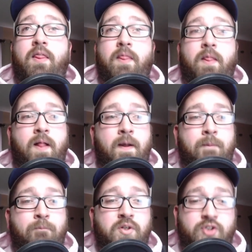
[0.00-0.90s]

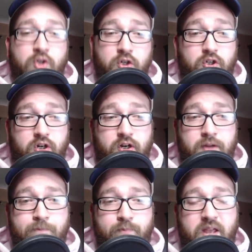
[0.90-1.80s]
Berserker
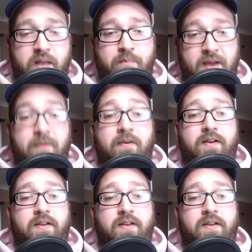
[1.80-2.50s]
and Baron.